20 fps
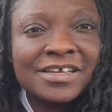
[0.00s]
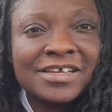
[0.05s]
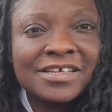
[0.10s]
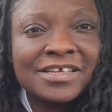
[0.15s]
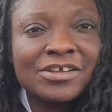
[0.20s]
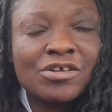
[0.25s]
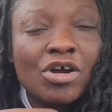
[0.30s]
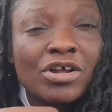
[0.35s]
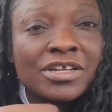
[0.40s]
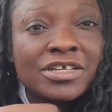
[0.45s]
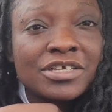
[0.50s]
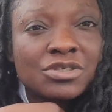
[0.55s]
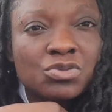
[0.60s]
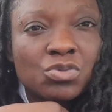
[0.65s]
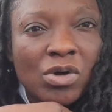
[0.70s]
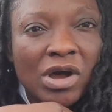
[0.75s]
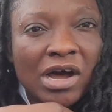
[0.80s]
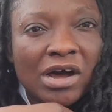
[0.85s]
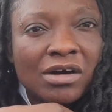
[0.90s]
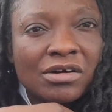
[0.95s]
in all this
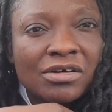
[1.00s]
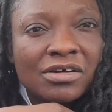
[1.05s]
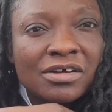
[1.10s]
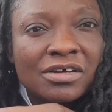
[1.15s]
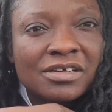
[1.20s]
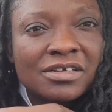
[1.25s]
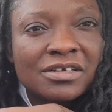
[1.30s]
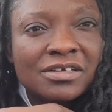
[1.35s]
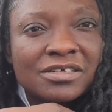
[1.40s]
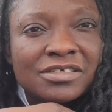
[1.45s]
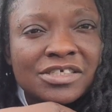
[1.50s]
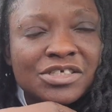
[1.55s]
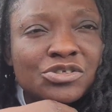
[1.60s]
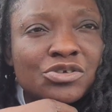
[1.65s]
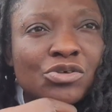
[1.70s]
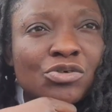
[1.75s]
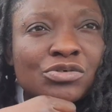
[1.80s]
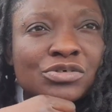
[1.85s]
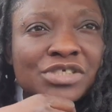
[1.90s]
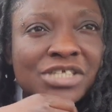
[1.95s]
while, you
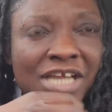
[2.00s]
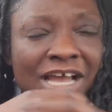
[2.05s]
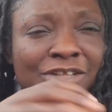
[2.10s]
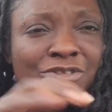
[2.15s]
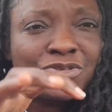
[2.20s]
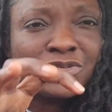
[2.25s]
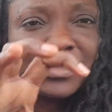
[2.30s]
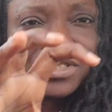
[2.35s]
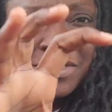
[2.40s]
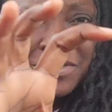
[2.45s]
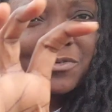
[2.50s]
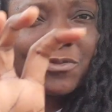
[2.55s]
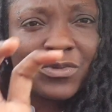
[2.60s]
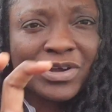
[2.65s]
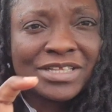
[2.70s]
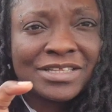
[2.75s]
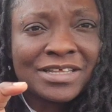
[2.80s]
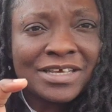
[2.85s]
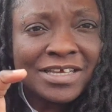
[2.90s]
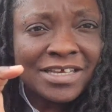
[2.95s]
know, she had to deal
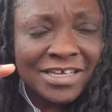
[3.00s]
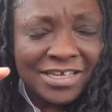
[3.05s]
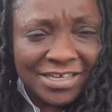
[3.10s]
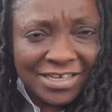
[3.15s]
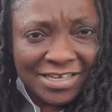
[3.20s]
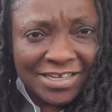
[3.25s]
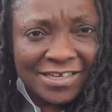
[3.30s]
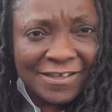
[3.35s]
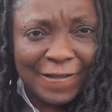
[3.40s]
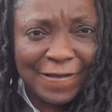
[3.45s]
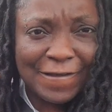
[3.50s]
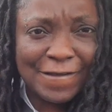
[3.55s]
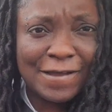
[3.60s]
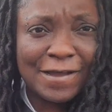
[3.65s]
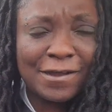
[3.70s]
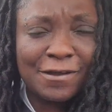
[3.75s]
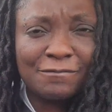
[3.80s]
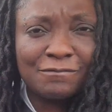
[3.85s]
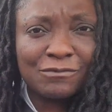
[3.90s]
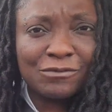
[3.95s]
with
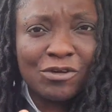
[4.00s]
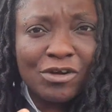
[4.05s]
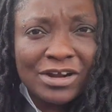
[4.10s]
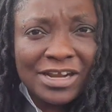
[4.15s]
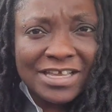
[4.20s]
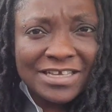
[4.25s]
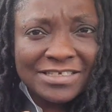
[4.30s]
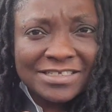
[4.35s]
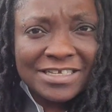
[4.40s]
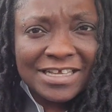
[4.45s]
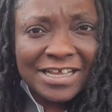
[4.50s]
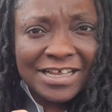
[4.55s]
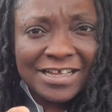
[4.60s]
Rawlings,